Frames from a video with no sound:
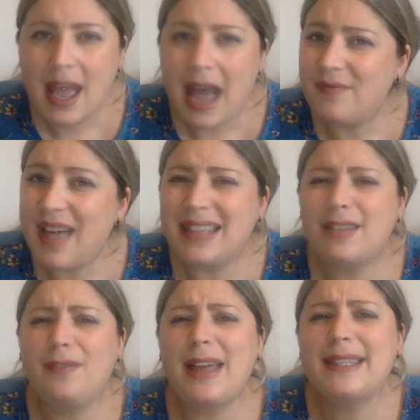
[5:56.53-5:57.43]
And that's a
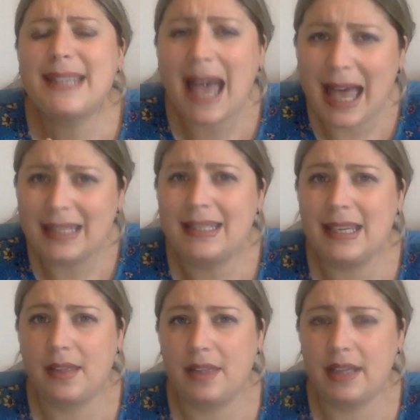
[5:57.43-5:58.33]

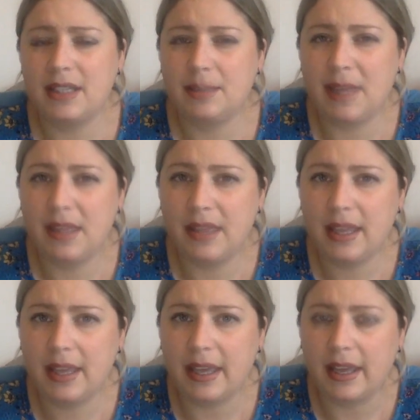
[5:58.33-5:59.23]
fantastic thing to be
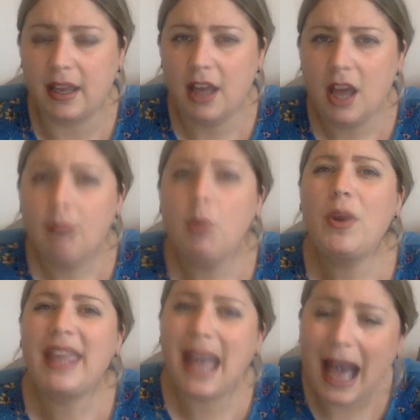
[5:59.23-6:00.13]
thinking, but we
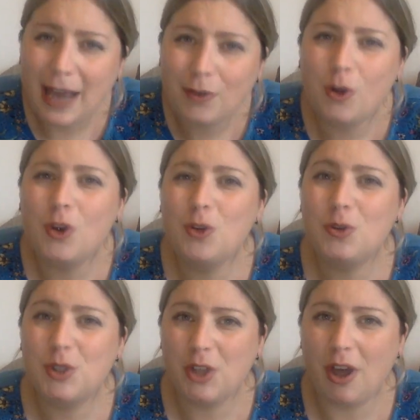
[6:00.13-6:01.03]
cannot lose
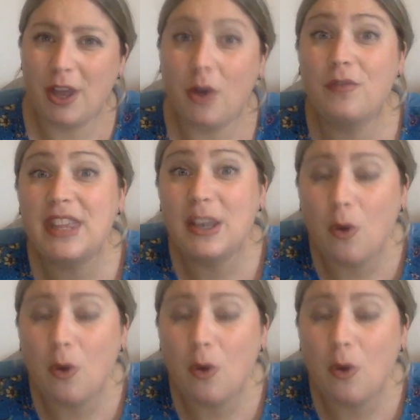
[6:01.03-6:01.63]
sight of the